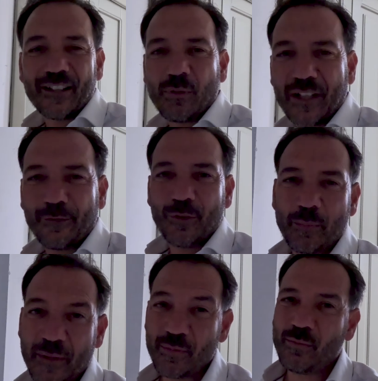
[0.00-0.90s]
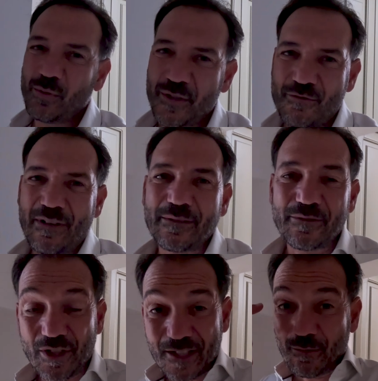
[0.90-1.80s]
quite a few people will struggle
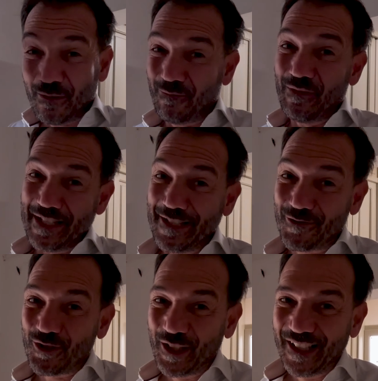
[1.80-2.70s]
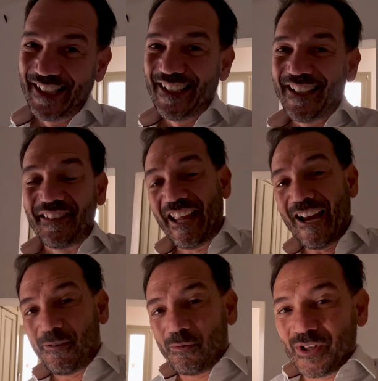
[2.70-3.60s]
just to envisage.
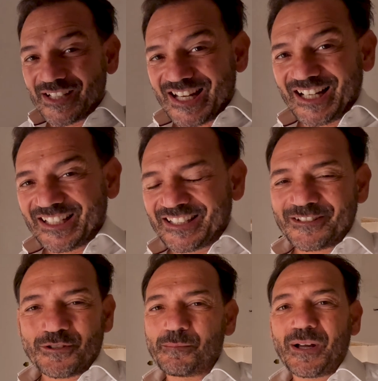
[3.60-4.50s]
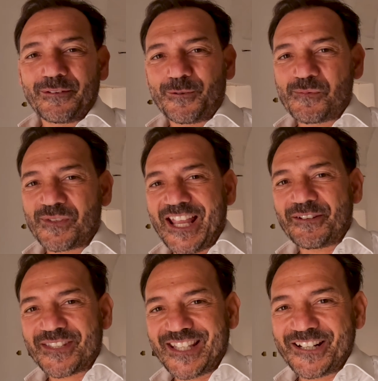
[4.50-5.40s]
Now we're tiling the 2 bathrooms
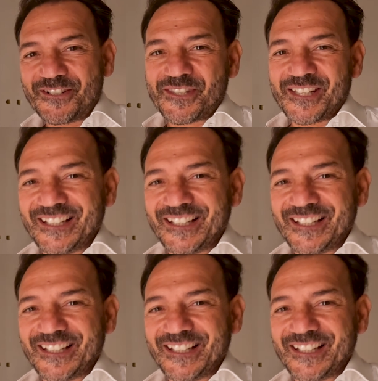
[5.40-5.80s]
downstairs.